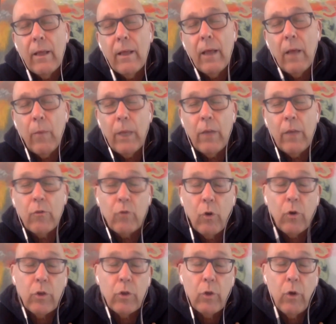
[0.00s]
And when you
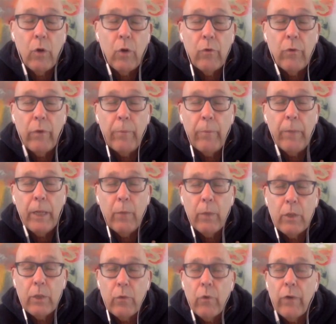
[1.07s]
talk, you're only repeating
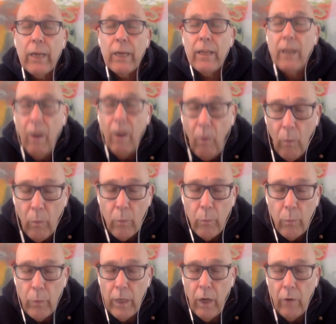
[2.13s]
what you already know.
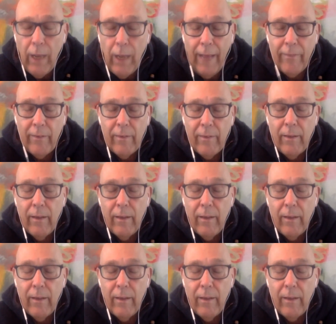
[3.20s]
We know that.